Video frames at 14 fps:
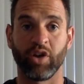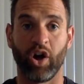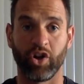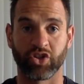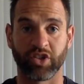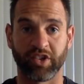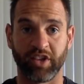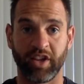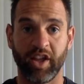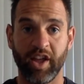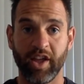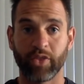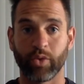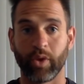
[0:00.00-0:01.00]
consciously
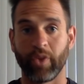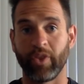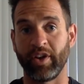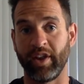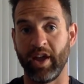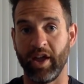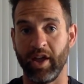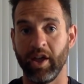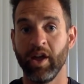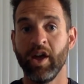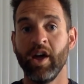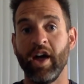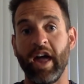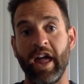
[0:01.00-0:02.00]
can throughout the day
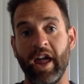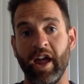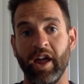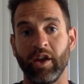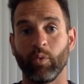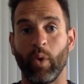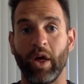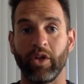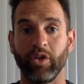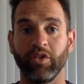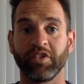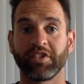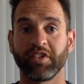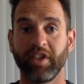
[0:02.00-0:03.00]
and while you
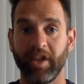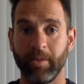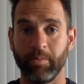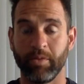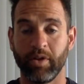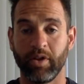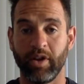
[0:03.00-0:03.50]
sleep.